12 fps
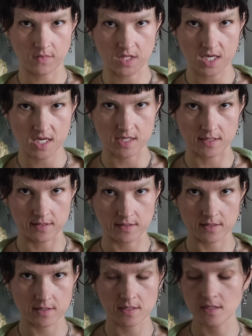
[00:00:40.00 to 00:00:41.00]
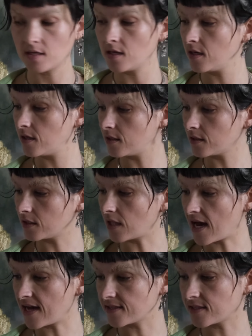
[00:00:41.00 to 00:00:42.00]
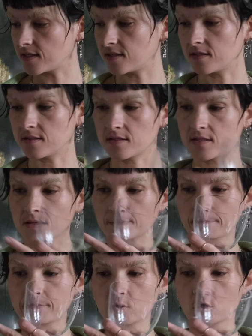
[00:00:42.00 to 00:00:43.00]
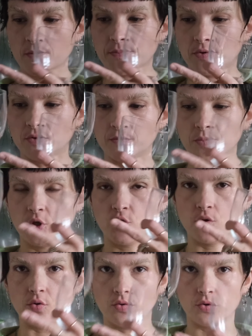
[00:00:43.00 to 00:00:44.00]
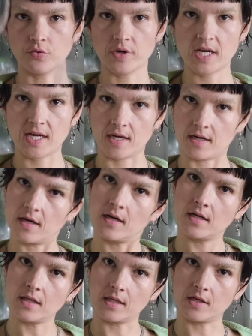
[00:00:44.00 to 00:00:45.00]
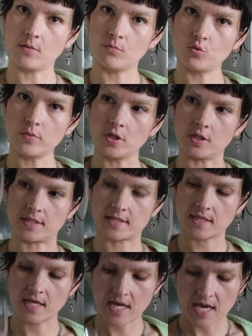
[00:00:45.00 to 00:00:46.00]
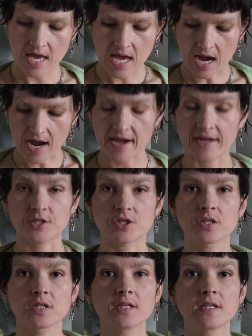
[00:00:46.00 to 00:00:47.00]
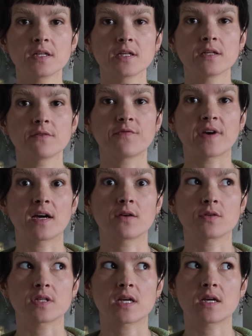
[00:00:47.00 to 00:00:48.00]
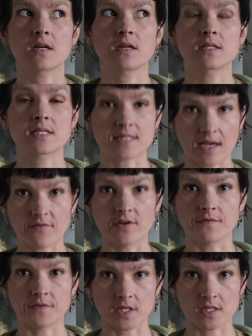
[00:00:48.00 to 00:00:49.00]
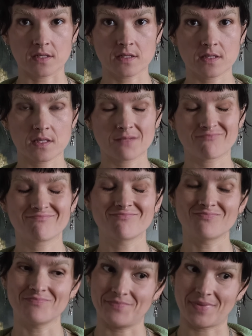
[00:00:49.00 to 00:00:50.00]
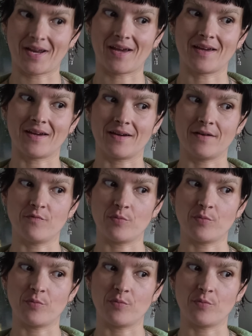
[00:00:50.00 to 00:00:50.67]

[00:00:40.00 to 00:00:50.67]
These glasses, purple, blue, green, little bubbles. I actually found 7 of these, but I have